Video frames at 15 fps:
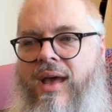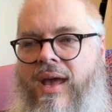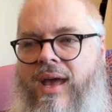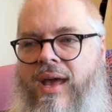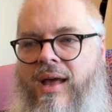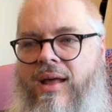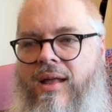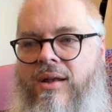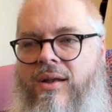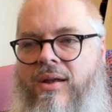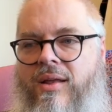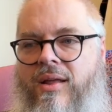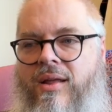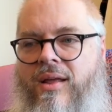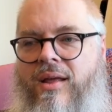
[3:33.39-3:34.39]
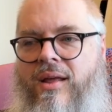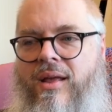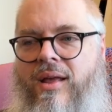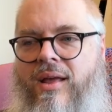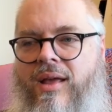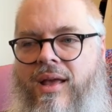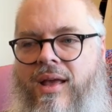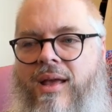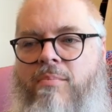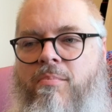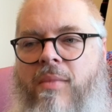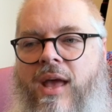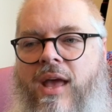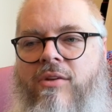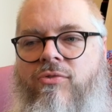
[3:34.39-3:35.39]
And it
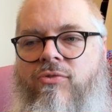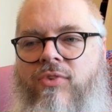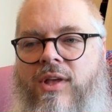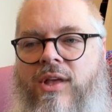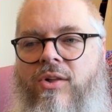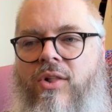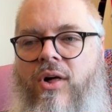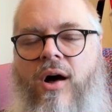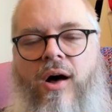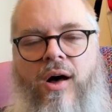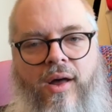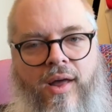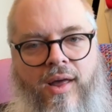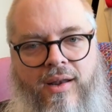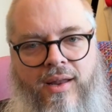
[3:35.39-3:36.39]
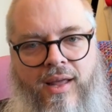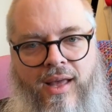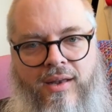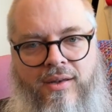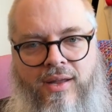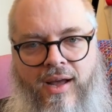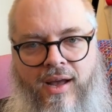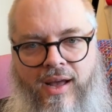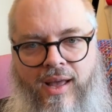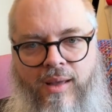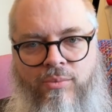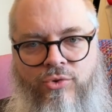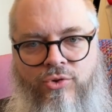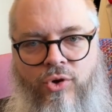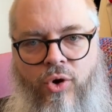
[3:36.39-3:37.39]
may feel odd at
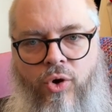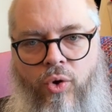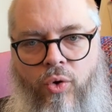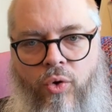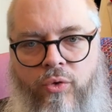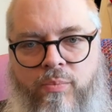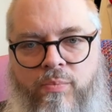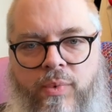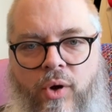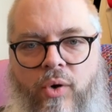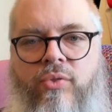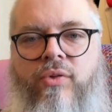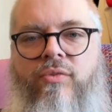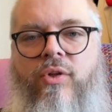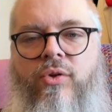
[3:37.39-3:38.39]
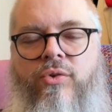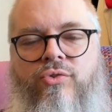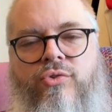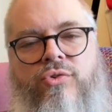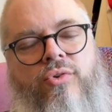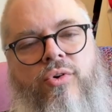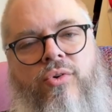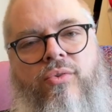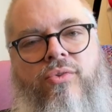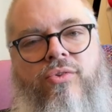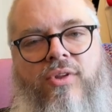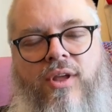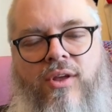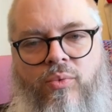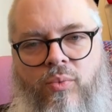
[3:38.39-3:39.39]
times to hold both of those
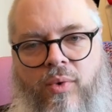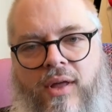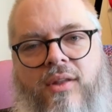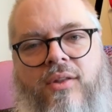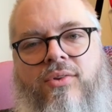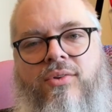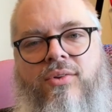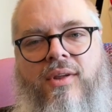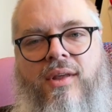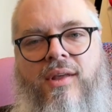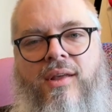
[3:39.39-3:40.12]
truths at once,